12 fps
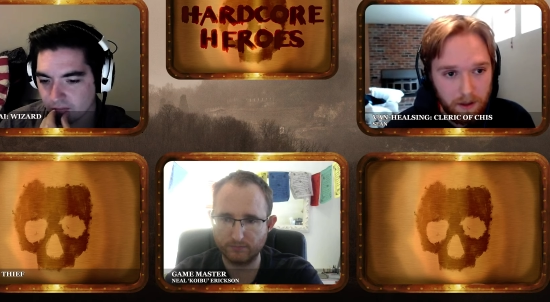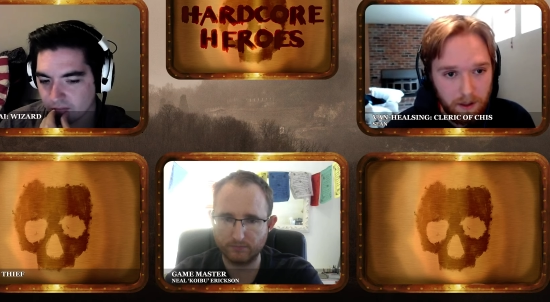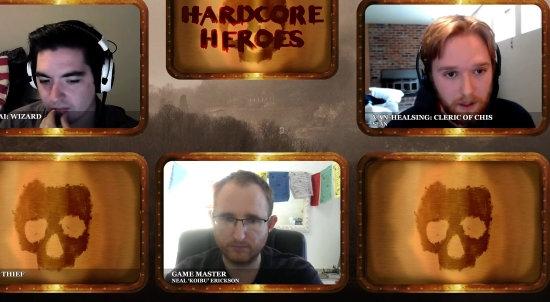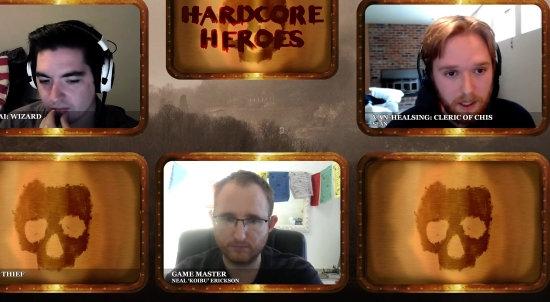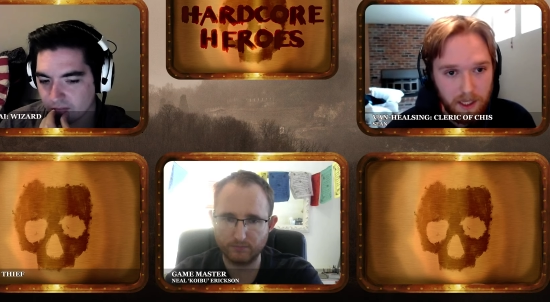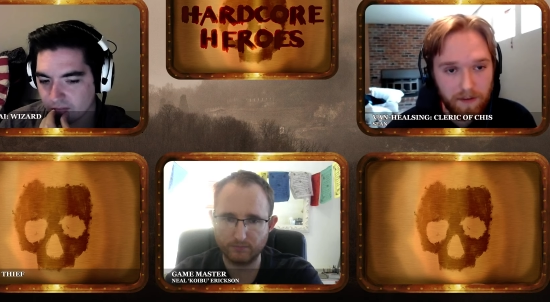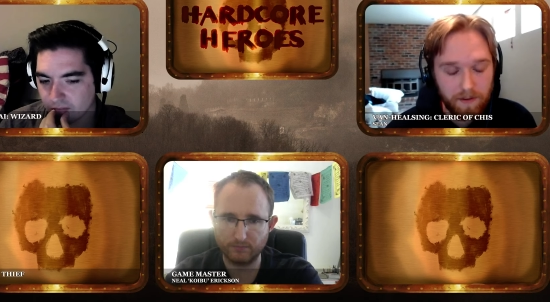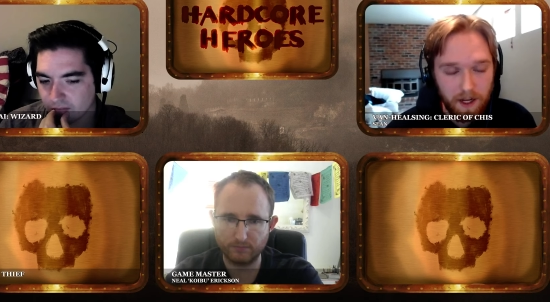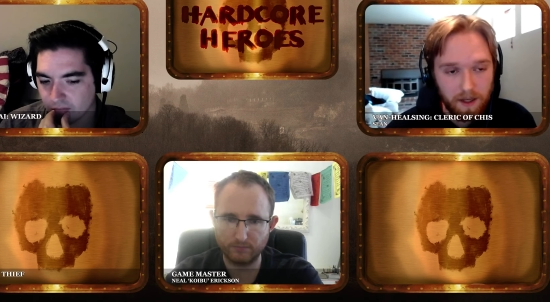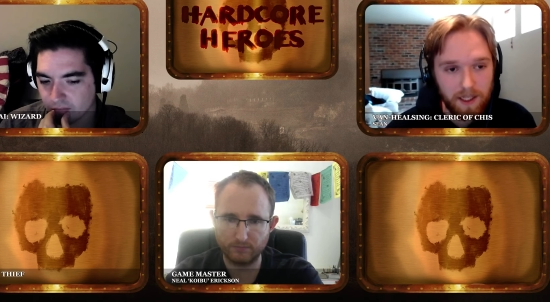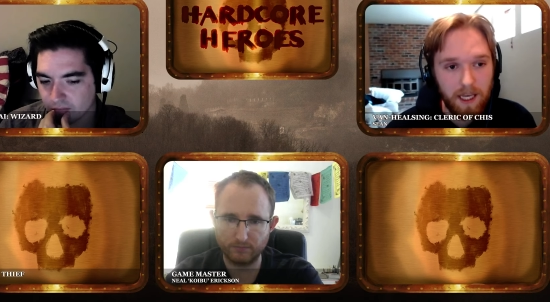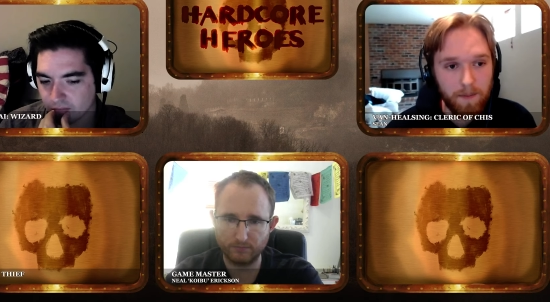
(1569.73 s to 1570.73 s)
Speaker 1: If not,
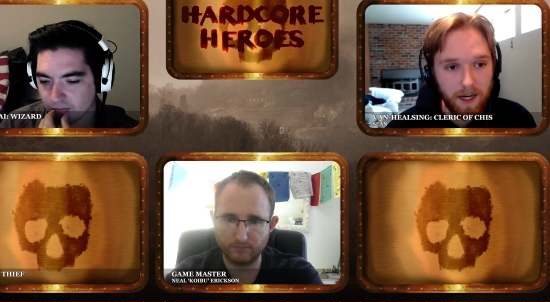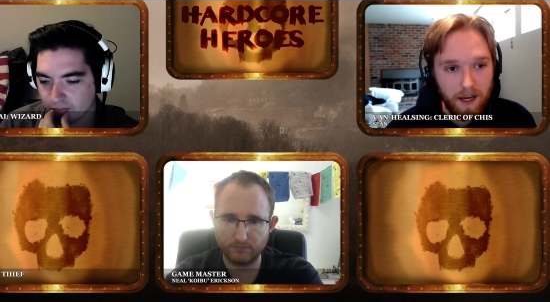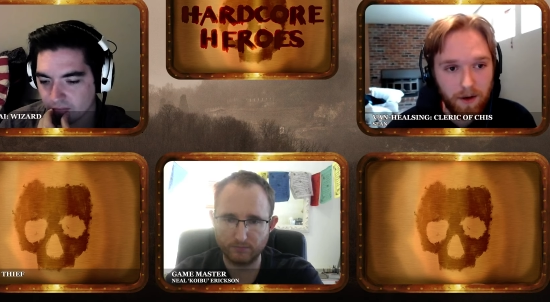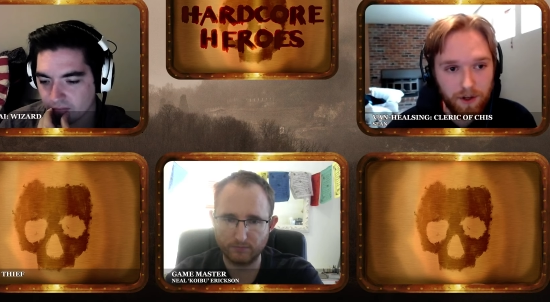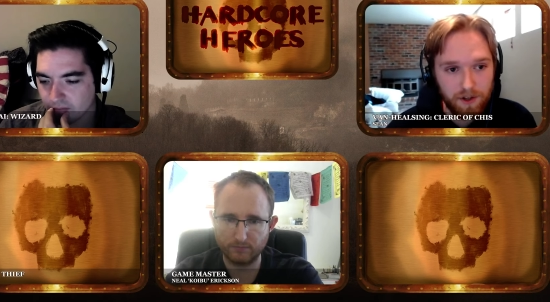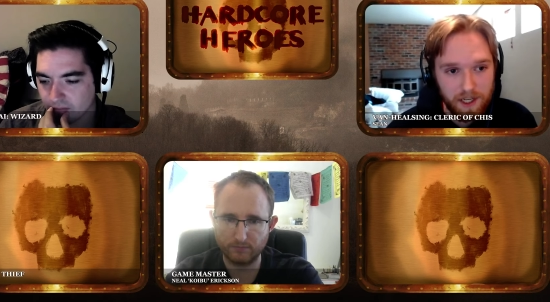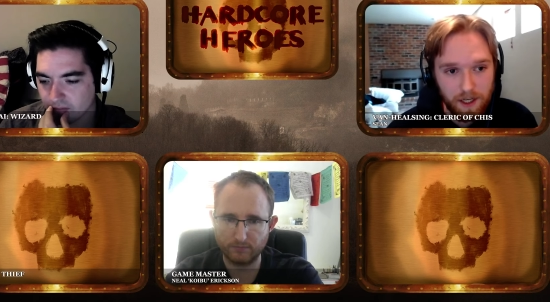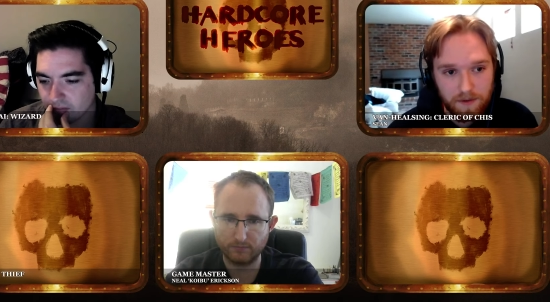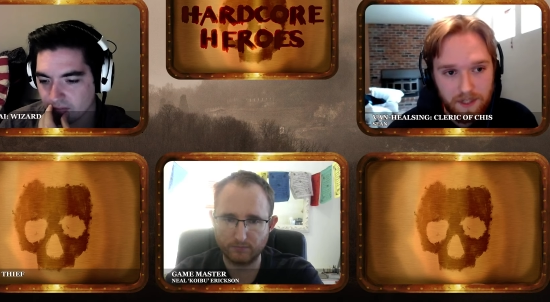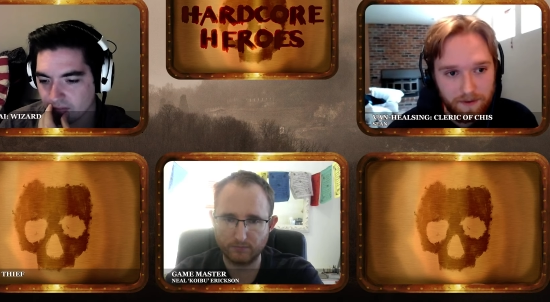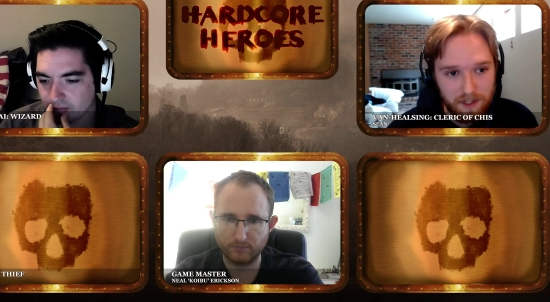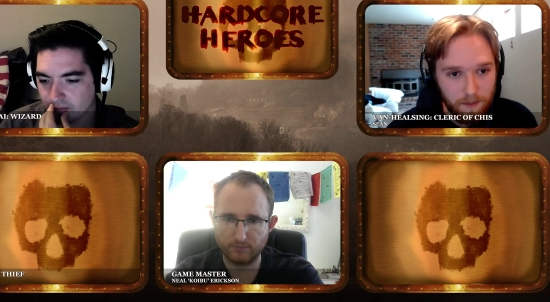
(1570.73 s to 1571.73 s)
keep an eye out yourselves. Have a
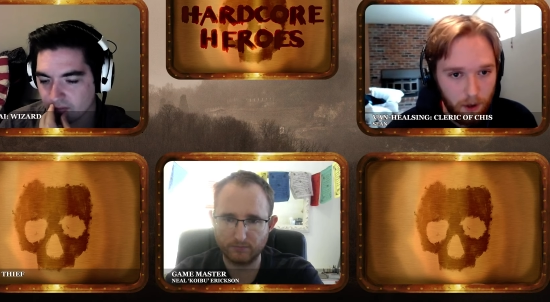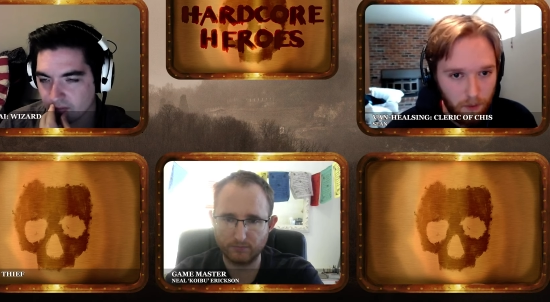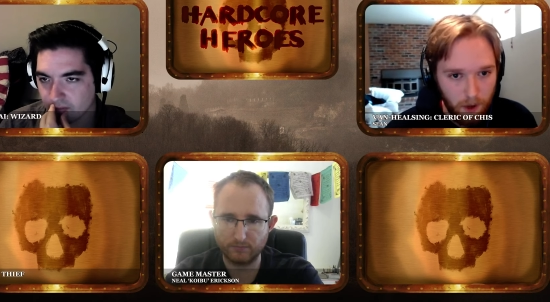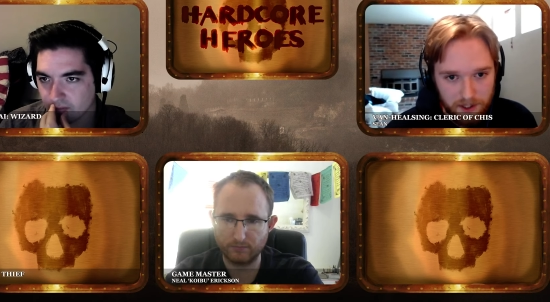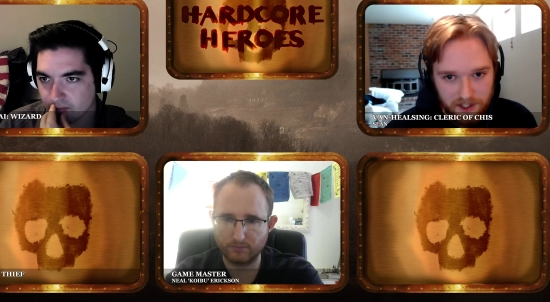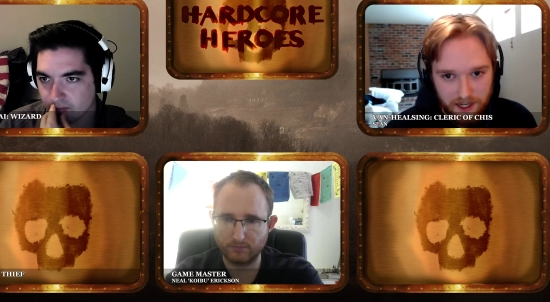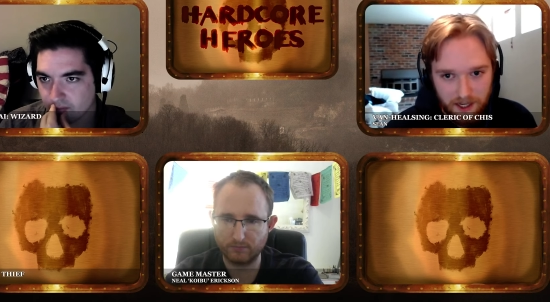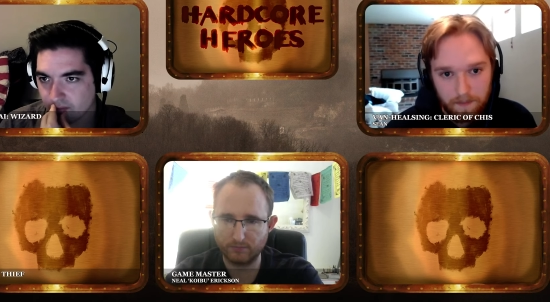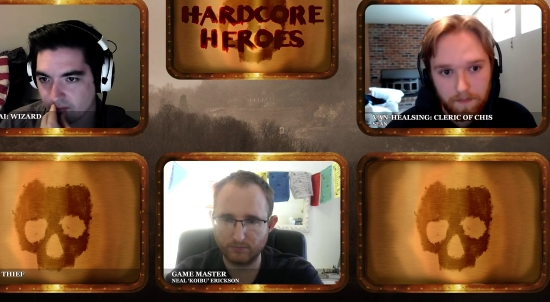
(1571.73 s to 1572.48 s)
small watch set up